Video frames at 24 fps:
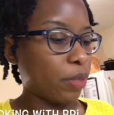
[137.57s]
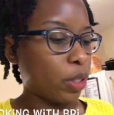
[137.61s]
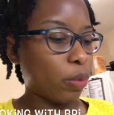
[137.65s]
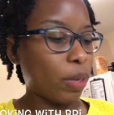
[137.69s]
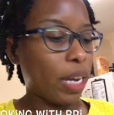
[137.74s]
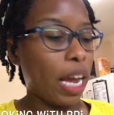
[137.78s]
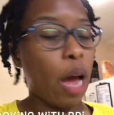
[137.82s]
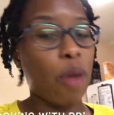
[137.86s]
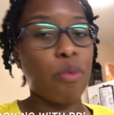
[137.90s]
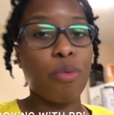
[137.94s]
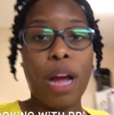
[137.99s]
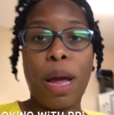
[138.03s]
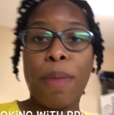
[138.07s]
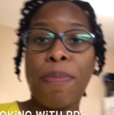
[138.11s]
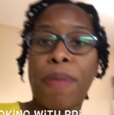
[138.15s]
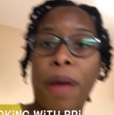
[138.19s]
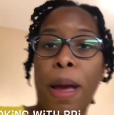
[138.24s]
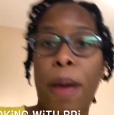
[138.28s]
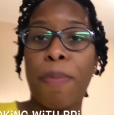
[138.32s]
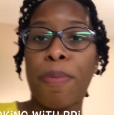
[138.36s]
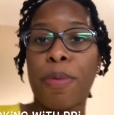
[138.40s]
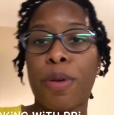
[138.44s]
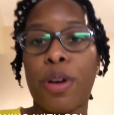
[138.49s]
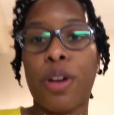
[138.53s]
So we got red
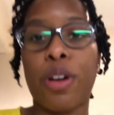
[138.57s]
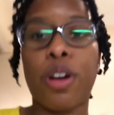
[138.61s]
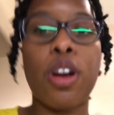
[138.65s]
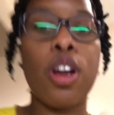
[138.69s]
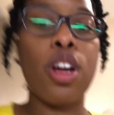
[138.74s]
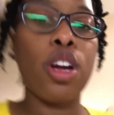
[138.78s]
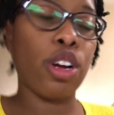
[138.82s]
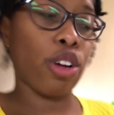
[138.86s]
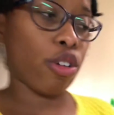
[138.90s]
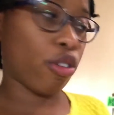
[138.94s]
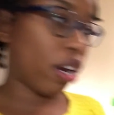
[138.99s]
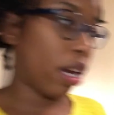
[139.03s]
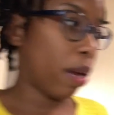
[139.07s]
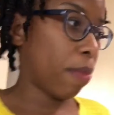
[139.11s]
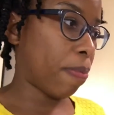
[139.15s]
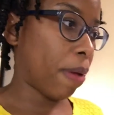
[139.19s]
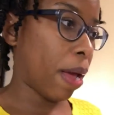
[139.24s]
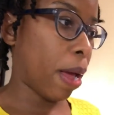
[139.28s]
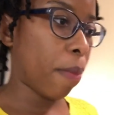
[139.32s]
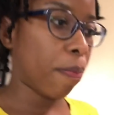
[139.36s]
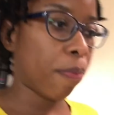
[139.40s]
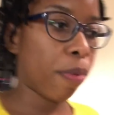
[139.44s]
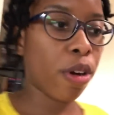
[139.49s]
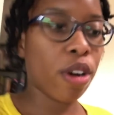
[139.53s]
pepper, green
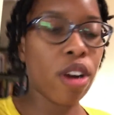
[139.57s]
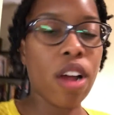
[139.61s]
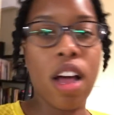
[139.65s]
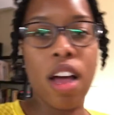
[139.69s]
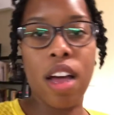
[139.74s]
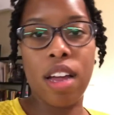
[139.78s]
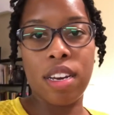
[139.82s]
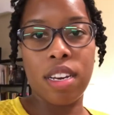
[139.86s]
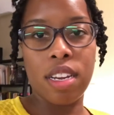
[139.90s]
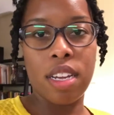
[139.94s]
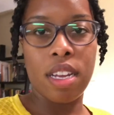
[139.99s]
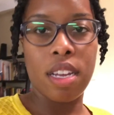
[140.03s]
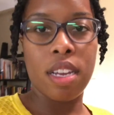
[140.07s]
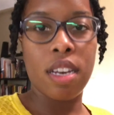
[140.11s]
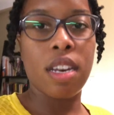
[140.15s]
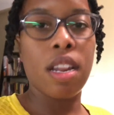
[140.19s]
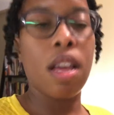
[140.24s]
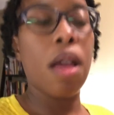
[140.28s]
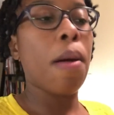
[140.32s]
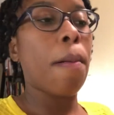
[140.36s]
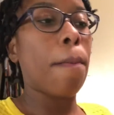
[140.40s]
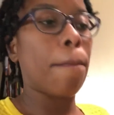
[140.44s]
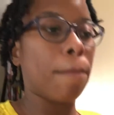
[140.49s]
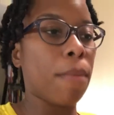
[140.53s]
pepper,
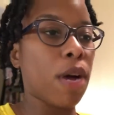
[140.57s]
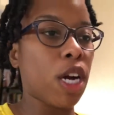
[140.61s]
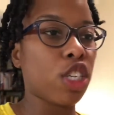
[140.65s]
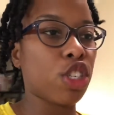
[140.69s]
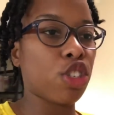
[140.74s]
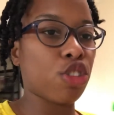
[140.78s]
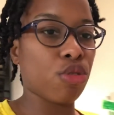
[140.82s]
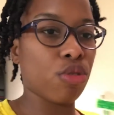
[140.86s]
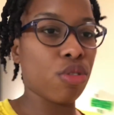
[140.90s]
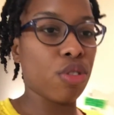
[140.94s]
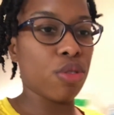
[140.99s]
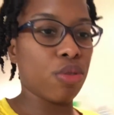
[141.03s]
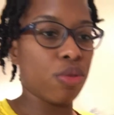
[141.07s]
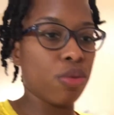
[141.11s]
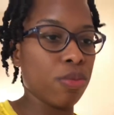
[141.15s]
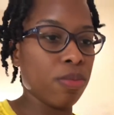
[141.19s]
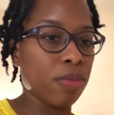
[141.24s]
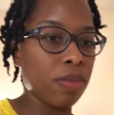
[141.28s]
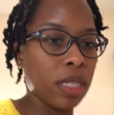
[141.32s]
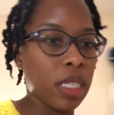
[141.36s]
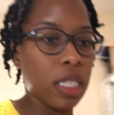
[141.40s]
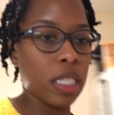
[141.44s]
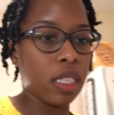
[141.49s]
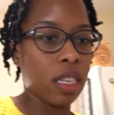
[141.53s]
onion,
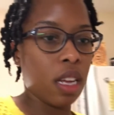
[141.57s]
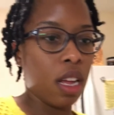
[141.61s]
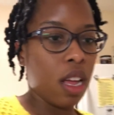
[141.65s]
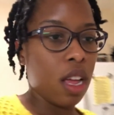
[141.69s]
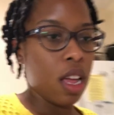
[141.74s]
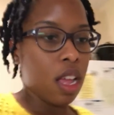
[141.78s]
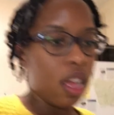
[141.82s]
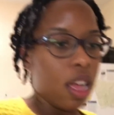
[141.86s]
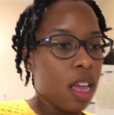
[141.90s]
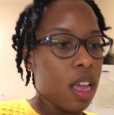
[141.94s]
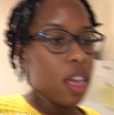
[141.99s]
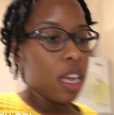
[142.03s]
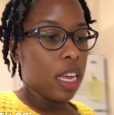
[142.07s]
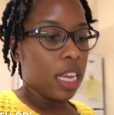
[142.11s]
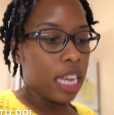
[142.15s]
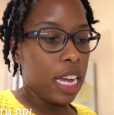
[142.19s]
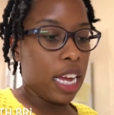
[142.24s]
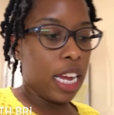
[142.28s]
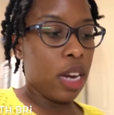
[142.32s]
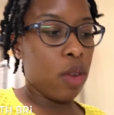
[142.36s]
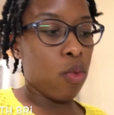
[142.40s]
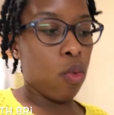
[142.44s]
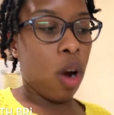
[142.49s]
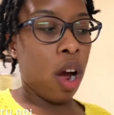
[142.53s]
mushrooms,
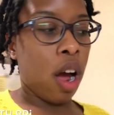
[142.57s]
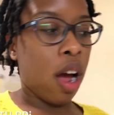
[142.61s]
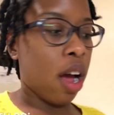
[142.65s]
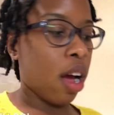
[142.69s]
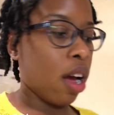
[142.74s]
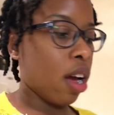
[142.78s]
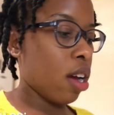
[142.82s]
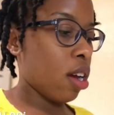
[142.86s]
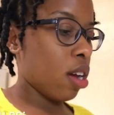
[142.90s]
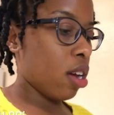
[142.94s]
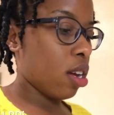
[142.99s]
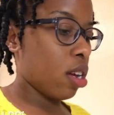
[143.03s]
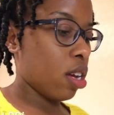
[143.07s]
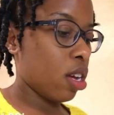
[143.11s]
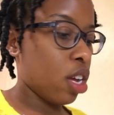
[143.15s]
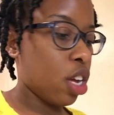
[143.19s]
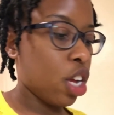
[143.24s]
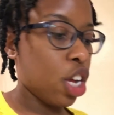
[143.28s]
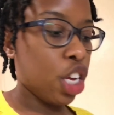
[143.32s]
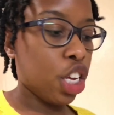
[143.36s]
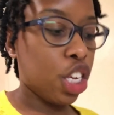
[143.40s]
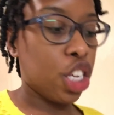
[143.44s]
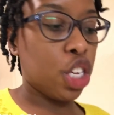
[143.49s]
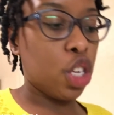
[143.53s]
quinoa,
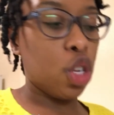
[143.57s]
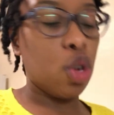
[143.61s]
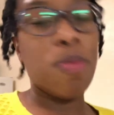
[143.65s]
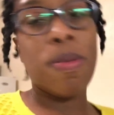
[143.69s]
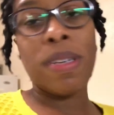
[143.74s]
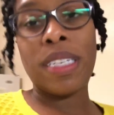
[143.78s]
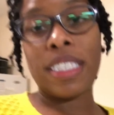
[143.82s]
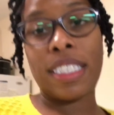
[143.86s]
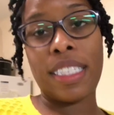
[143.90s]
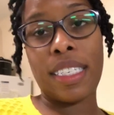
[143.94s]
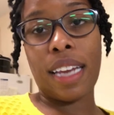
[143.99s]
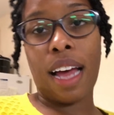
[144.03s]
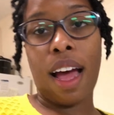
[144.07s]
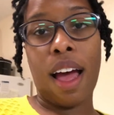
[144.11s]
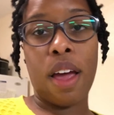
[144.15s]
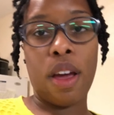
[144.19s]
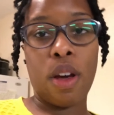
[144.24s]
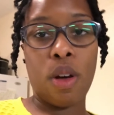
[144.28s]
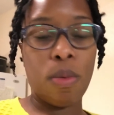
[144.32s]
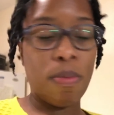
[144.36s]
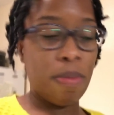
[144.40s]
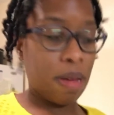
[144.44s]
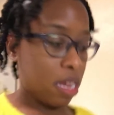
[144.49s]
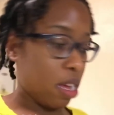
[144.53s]
Cuban
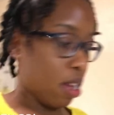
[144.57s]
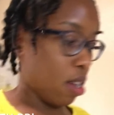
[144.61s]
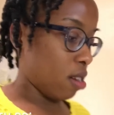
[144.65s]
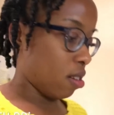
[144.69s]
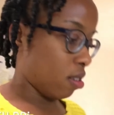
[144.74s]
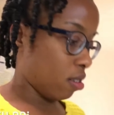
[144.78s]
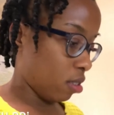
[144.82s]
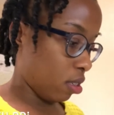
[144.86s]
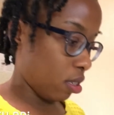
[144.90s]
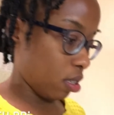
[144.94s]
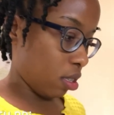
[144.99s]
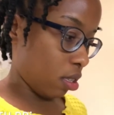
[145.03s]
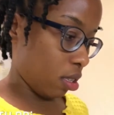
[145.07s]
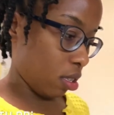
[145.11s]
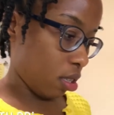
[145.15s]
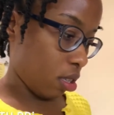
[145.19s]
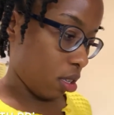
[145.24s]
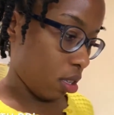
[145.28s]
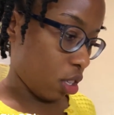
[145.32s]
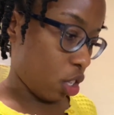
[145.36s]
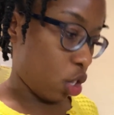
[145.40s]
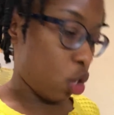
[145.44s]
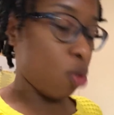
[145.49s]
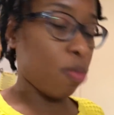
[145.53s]
style beans,
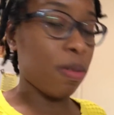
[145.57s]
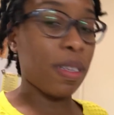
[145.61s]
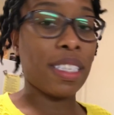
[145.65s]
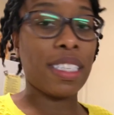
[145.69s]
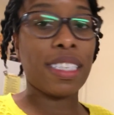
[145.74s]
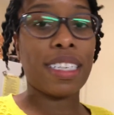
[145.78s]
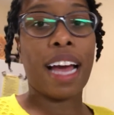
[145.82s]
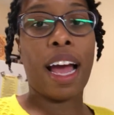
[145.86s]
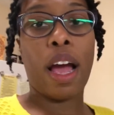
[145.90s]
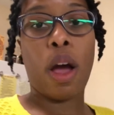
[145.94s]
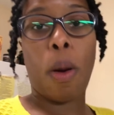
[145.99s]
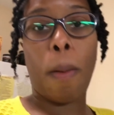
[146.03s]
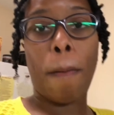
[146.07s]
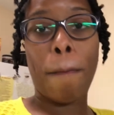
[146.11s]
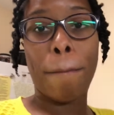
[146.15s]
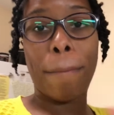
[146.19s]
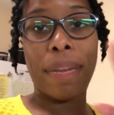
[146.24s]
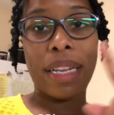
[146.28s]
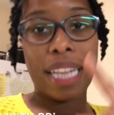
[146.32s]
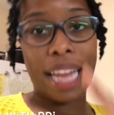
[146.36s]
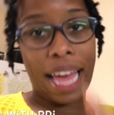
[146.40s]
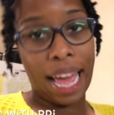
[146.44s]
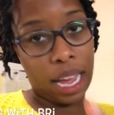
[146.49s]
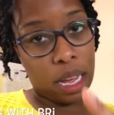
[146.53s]
Cuban style
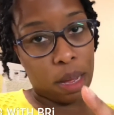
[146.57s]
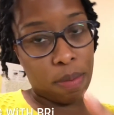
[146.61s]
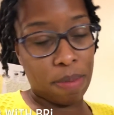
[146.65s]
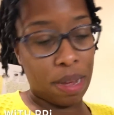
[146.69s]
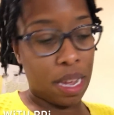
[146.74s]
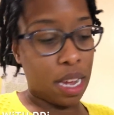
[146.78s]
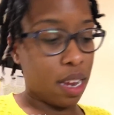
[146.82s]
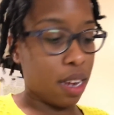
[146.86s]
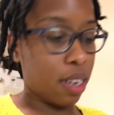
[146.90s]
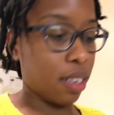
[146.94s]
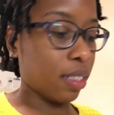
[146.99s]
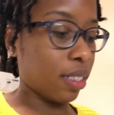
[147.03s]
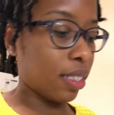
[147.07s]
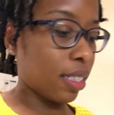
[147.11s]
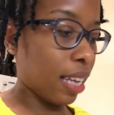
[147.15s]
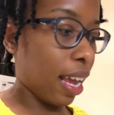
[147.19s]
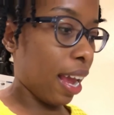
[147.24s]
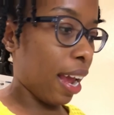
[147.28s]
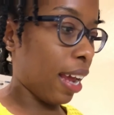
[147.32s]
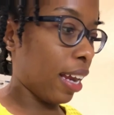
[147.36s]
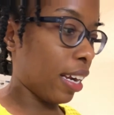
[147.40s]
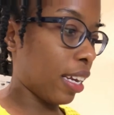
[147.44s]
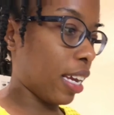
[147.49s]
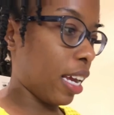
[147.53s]
black beans,
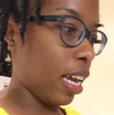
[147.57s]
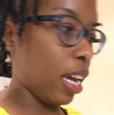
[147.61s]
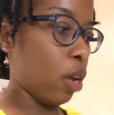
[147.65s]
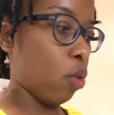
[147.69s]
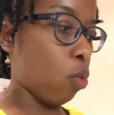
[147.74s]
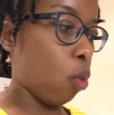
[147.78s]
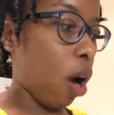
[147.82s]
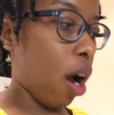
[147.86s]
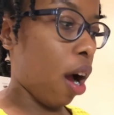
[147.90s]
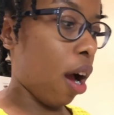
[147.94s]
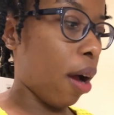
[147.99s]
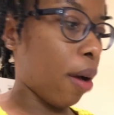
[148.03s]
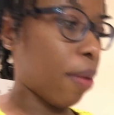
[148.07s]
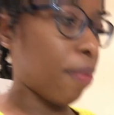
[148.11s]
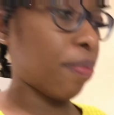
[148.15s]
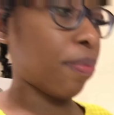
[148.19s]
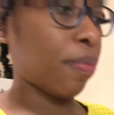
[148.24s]
and quinoa.